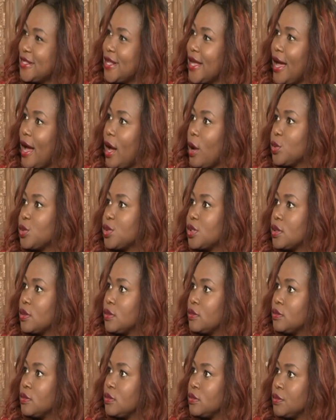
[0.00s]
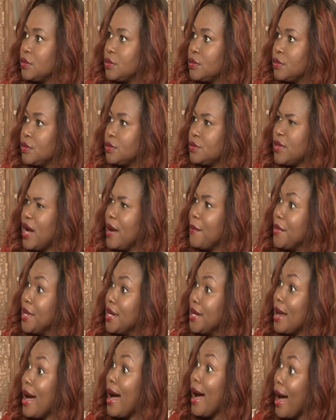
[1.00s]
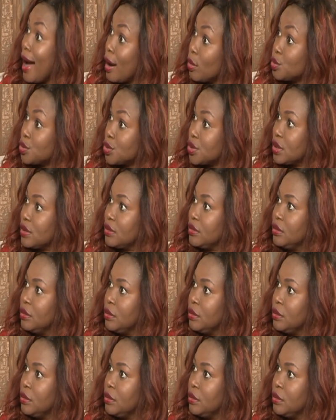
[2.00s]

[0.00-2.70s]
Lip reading: Stay out. I mean, out.